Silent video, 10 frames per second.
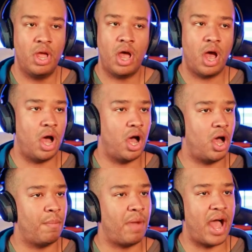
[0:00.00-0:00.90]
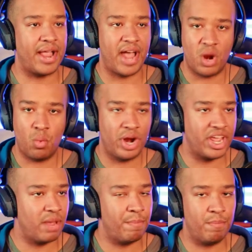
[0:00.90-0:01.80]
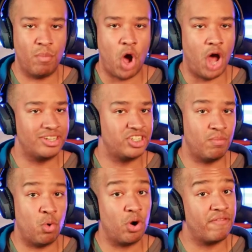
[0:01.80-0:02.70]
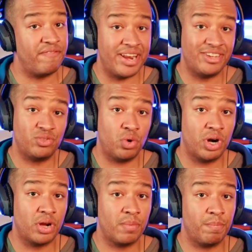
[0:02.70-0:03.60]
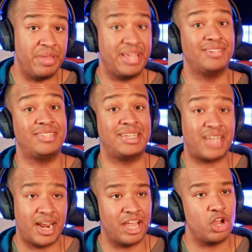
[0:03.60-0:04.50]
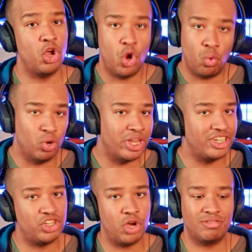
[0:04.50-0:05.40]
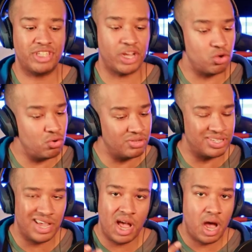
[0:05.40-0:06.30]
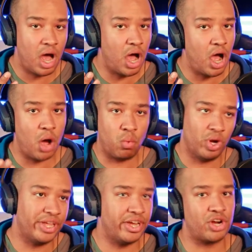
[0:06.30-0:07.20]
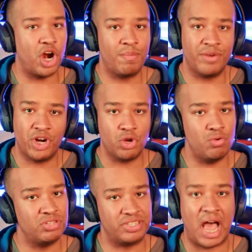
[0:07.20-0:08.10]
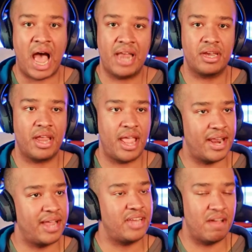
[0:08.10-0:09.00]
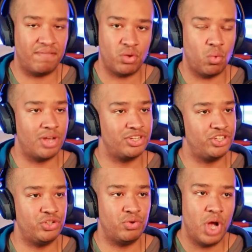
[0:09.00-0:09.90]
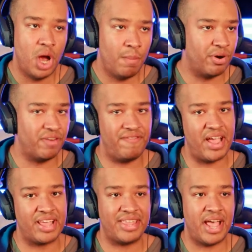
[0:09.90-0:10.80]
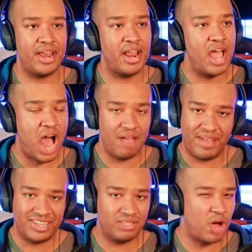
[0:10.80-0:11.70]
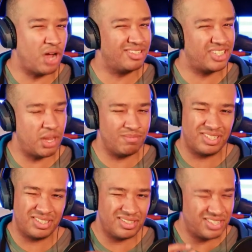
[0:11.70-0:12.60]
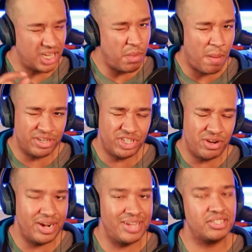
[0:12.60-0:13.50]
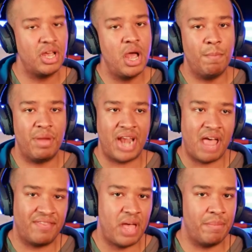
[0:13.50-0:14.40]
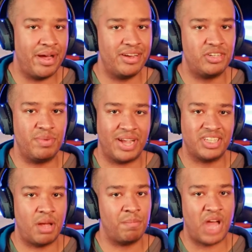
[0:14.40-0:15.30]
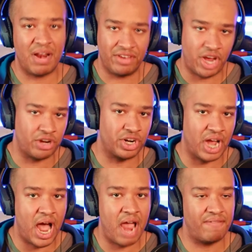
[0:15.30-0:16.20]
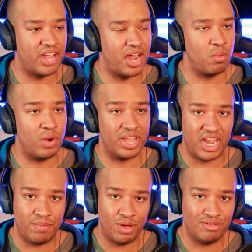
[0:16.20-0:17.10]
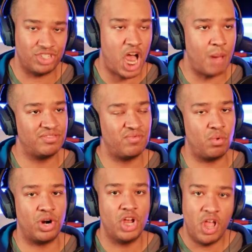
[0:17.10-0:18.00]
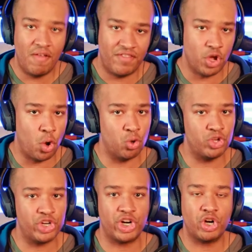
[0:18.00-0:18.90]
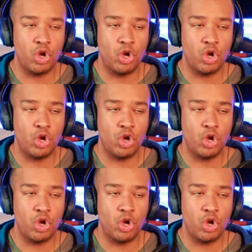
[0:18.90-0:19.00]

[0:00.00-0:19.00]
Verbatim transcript: Um, I kind of want to get onto more finish work because that's kind of like really shows like who's a really good carpenter and who's not. And I definitely want to perfect that. I've had some some some opportunities, but not that much because I'm kind of a younger guy and they kind of want to keep those jobs for the older,